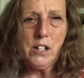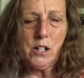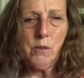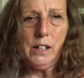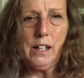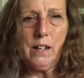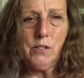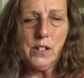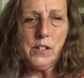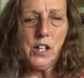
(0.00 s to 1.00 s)
Generally, I've
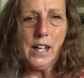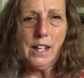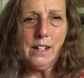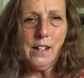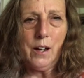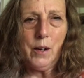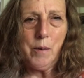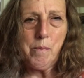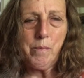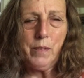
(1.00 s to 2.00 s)
just taken
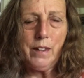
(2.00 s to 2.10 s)
um,